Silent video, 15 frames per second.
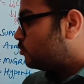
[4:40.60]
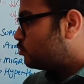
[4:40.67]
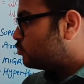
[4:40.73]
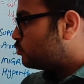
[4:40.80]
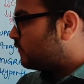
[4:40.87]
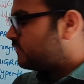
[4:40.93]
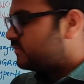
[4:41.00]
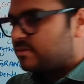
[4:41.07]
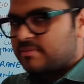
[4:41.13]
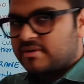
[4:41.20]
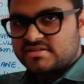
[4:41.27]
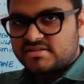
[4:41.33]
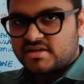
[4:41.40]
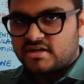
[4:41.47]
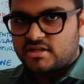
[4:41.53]
two of them
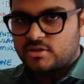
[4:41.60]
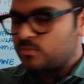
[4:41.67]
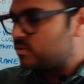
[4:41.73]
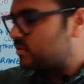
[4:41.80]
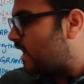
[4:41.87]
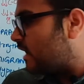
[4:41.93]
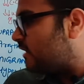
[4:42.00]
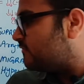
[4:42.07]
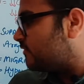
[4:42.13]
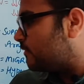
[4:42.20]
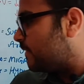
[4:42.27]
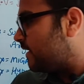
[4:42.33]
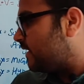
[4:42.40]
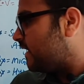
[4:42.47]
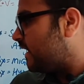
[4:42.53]
are starting with the
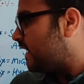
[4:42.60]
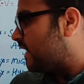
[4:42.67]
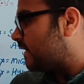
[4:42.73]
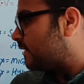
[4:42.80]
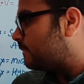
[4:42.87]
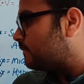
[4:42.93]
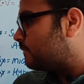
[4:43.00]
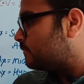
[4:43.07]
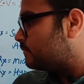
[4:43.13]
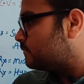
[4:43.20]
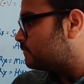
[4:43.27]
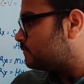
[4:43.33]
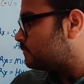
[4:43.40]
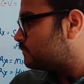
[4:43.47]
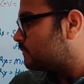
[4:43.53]
alphabet A:
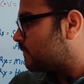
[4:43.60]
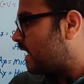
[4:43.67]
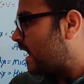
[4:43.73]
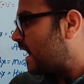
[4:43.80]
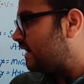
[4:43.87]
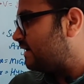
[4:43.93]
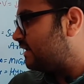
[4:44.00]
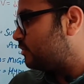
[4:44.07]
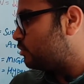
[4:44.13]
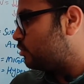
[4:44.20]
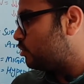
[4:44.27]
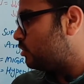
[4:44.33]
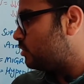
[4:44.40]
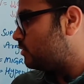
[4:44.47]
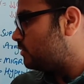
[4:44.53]

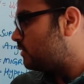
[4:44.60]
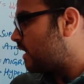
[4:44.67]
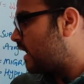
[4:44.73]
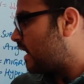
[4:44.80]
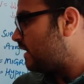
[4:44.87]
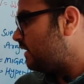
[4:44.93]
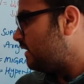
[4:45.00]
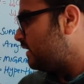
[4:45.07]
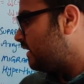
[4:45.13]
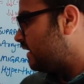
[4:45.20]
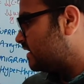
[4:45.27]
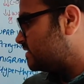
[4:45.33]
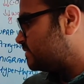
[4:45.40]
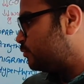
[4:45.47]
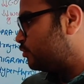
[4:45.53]
atenolol and
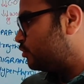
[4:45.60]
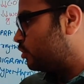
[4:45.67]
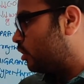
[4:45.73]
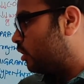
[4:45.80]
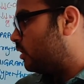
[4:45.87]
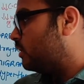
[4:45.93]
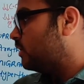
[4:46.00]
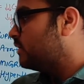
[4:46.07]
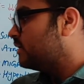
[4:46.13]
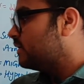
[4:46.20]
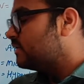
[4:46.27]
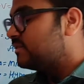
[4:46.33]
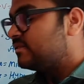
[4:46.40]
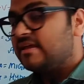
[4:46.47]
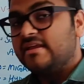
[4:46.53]
acebutolol.
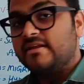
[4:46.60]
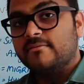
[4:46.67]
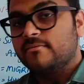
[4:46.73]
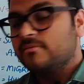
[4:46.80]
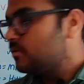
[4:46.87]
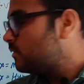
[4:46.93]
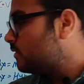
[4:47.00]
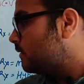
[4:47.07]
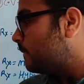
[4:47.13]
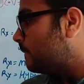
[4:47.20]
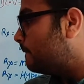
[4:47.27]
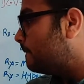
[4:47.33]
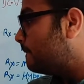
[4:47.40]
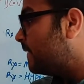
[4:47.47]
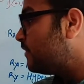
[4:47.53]
Then
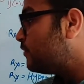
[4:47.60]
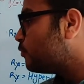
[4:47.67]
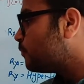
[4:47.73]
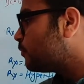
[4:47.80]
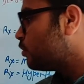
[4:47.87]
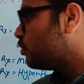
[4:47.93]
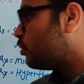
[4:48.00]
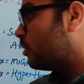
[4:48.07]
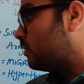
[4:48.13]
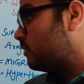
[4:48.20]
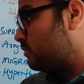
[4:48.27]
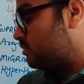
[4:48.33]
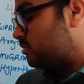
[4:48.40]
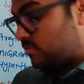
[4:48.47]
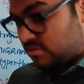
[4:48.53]
metoprolol,
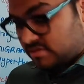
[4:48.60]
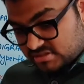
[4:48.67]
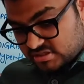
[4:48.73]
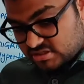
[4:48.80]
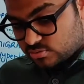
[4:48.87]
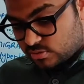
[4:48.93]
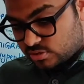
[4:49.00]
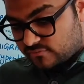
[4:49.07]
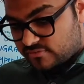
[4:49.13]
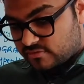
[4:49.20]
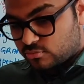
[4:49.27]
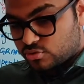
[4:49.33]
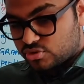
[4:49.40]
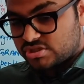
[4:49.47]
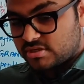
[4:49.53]
this is one of the
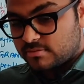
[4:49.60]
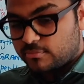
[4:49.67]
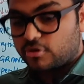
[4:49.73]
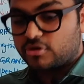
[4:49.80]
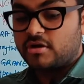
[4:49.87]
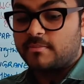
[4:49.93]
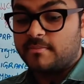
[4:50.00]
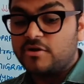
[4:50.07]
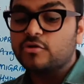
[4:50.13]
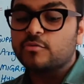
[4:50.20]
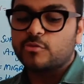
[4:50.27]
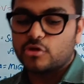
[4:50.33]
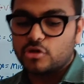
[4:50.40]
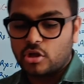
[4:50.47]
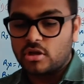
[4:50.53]
most important.
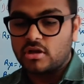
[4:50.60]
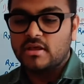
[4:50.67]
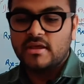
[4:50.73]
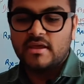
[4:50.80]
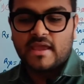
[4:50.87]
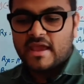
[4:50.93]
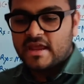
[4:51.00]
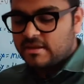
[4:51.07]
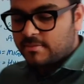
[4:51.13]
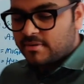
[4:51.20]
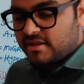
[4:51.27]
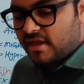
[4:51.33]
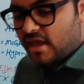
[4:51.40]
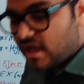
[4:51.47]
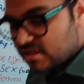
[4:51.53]
Metoprolol,
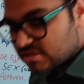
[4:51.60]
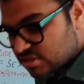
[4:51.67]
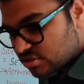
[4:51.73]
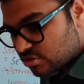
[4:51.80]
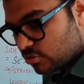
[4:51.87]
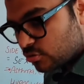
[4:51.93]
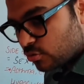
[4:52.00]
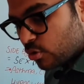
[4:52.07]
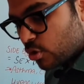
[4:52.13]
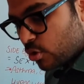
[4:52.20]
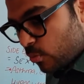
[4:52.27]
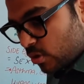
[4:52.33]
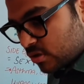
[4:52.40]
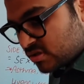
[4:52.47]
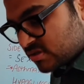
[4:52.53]
anybody asks you
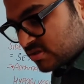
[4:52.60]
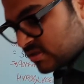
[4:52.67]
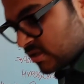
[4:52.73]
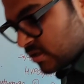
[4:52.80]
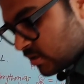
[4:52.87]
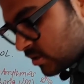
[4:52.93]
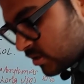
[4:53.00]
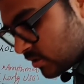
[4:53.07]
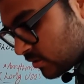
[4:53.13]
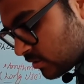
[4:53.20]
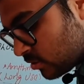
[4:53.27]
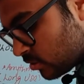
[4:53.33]
what is the